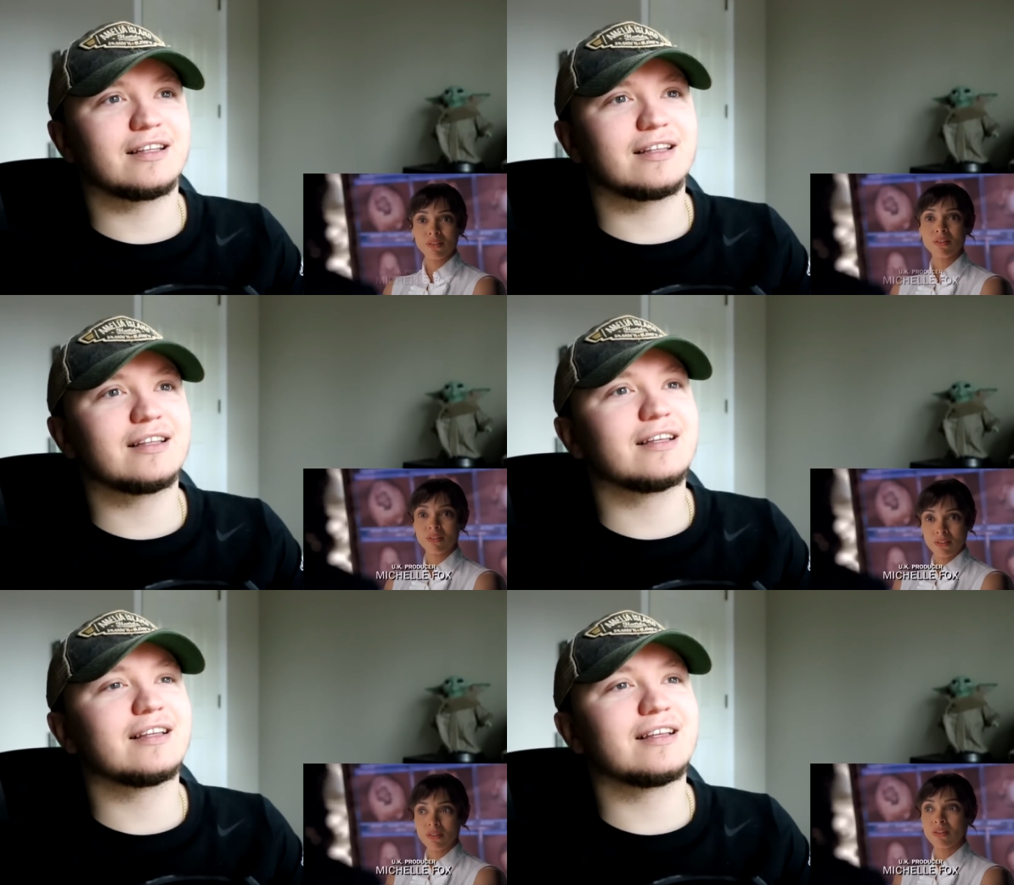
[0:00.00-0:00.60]

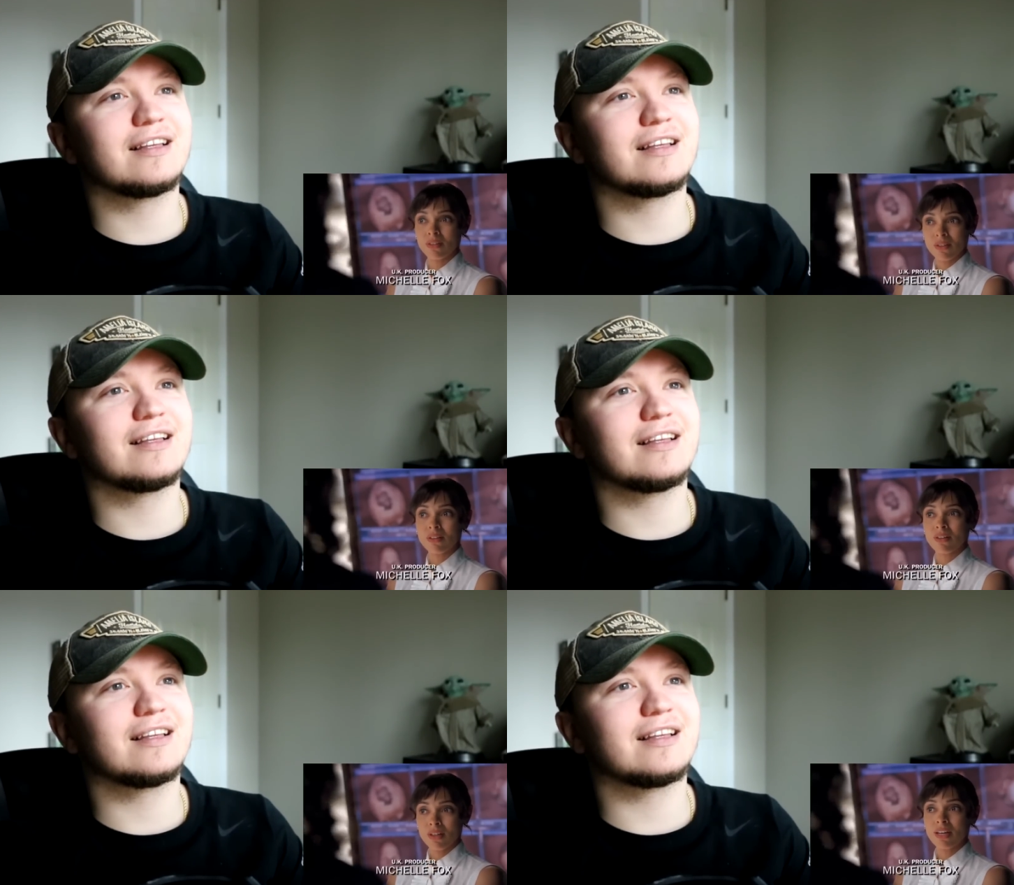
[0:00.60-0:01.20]
Speaker 1: he's some
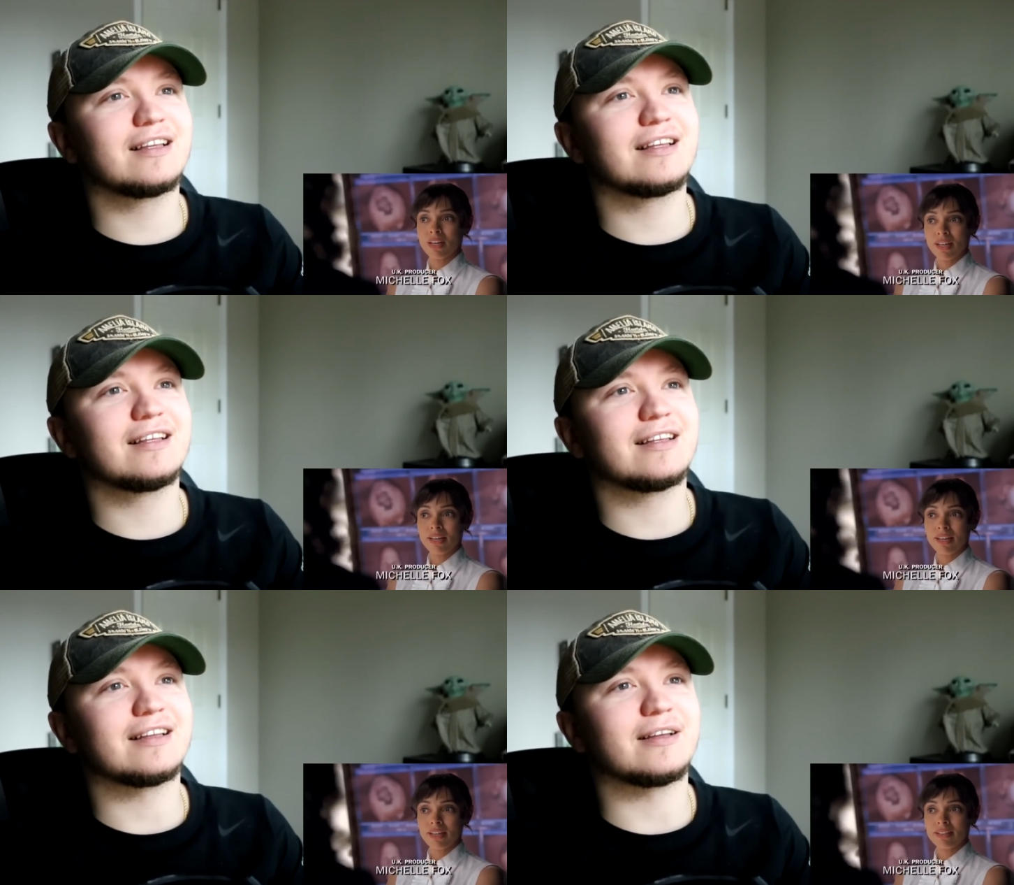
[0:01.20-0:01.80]
kind of
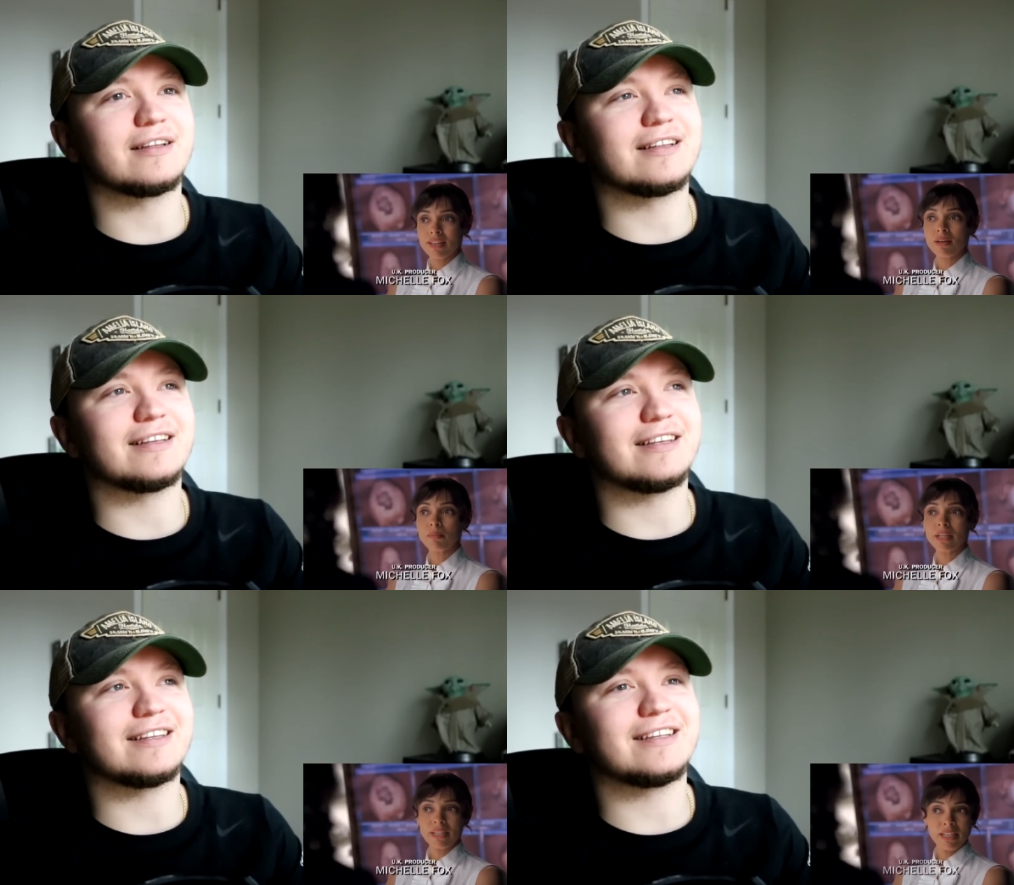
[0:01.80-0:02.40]
god.
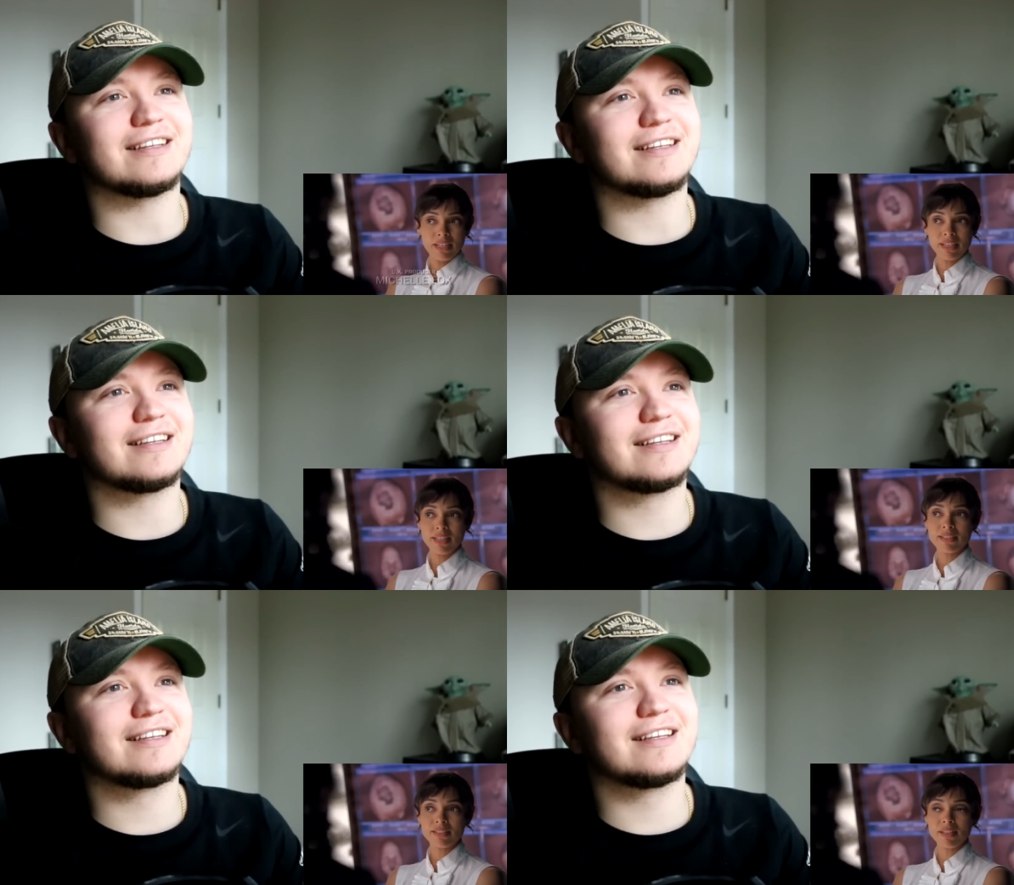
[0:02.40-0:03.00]
But he
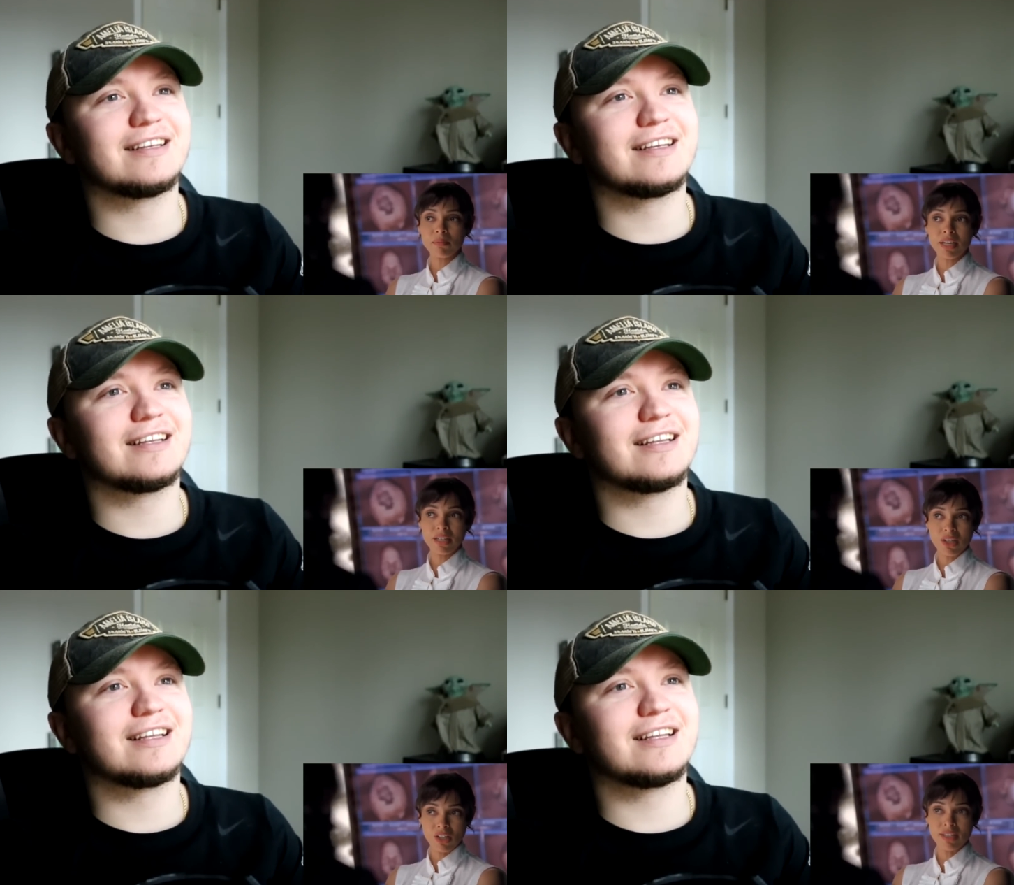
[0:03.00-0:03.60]
is some kind
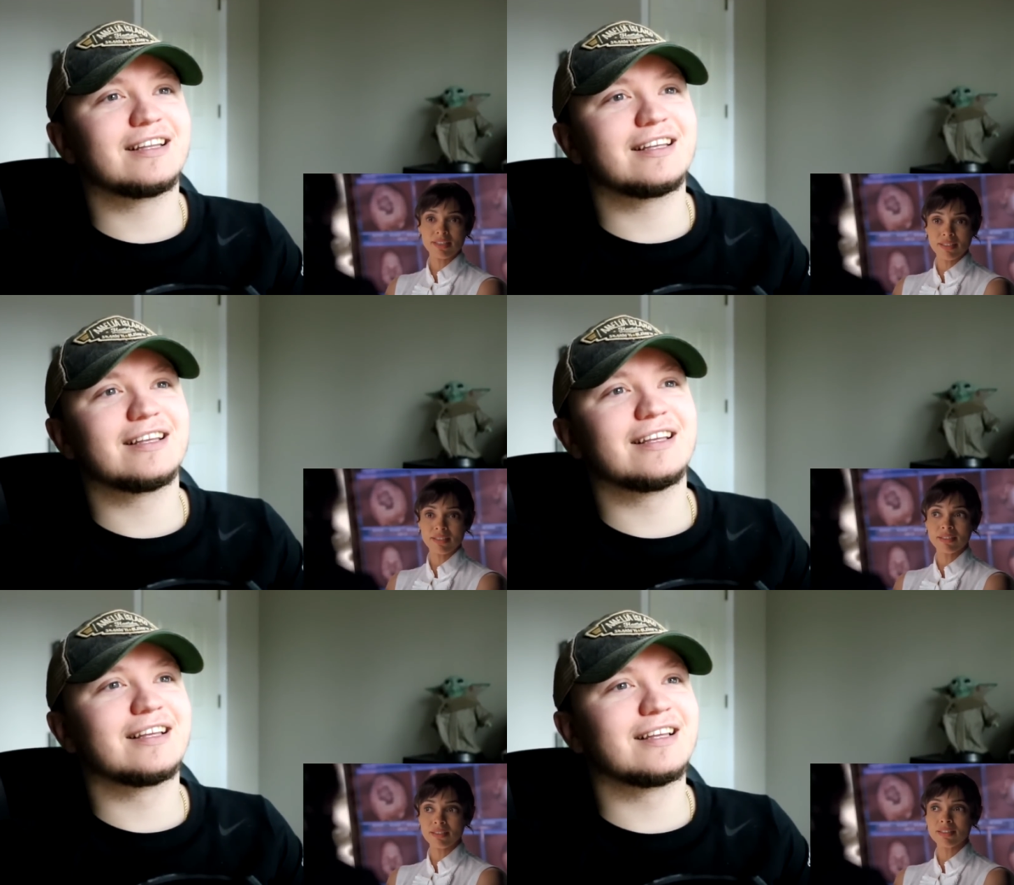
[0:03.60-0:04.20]
of god.
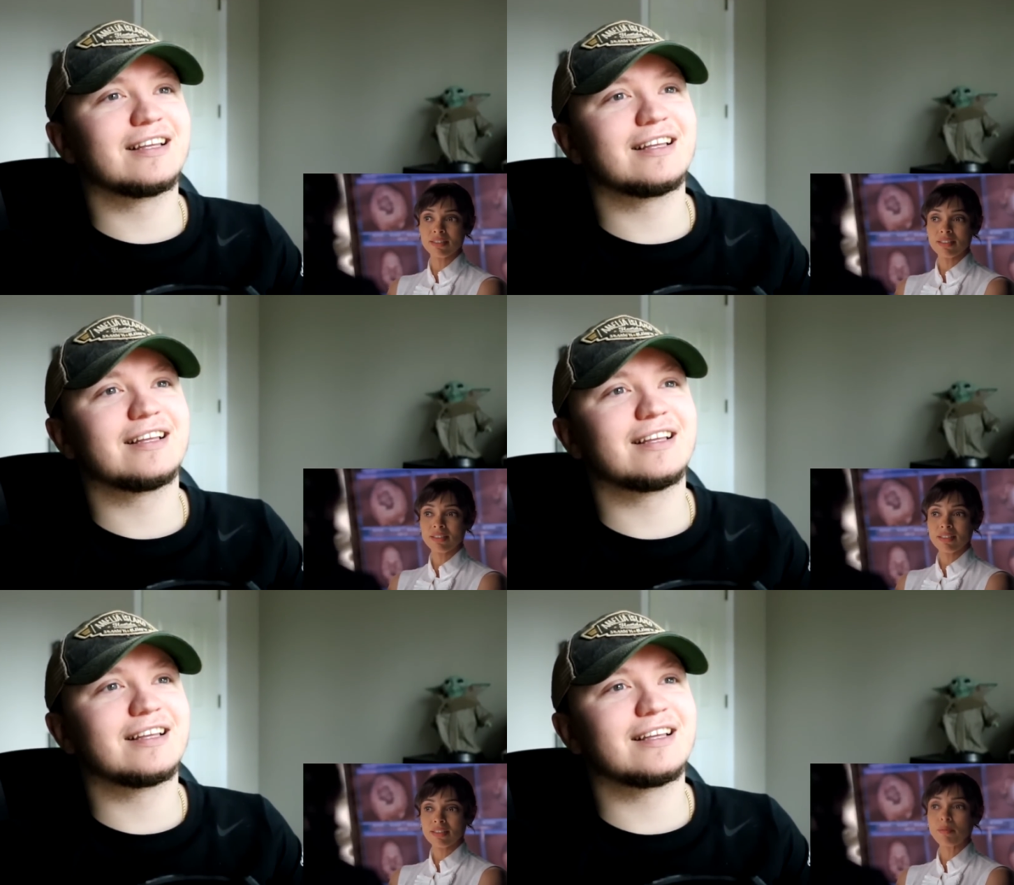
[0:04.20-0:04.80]

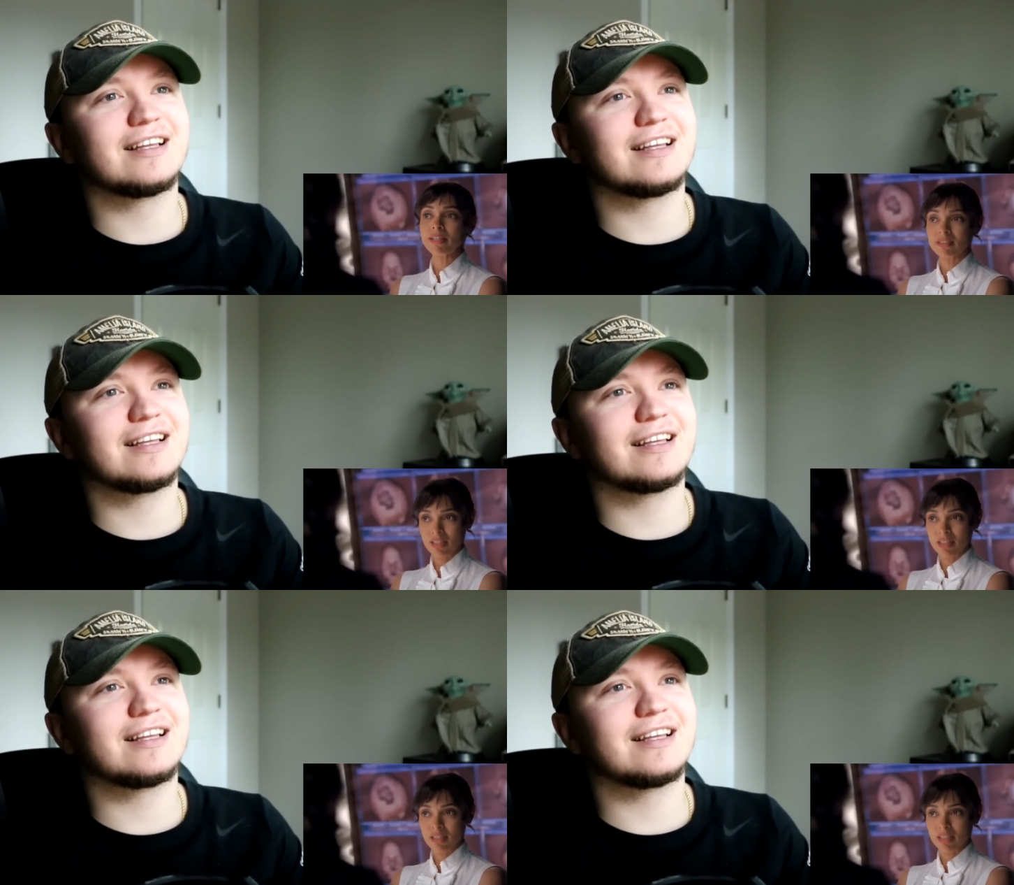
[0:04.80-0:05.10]
The best